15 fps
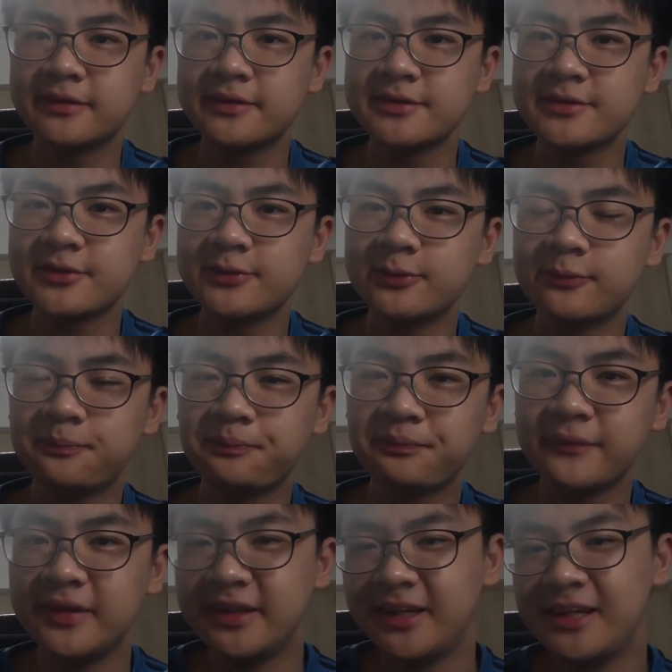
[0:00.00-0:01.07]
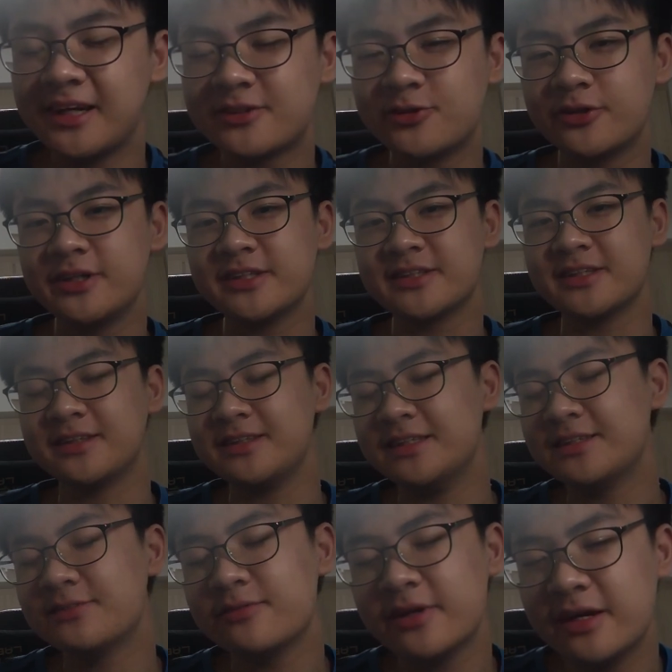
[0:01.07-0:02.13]
So in electronics,
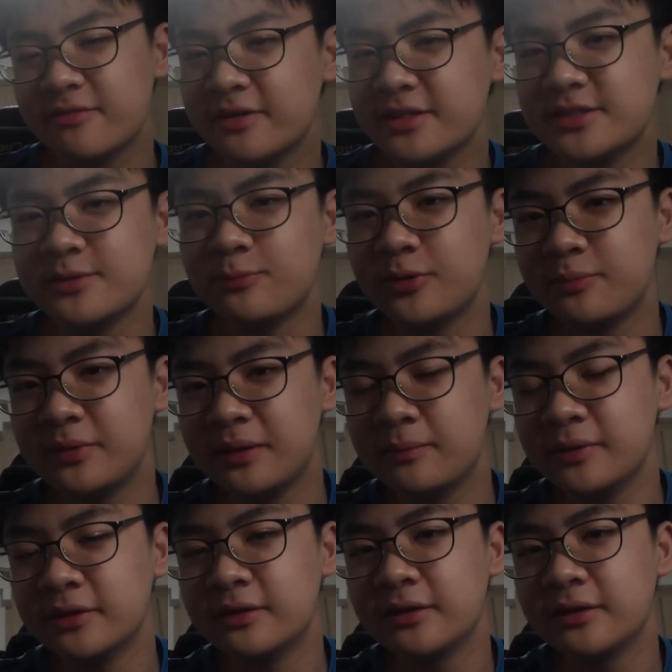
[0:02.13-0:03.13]
it's very simple paper.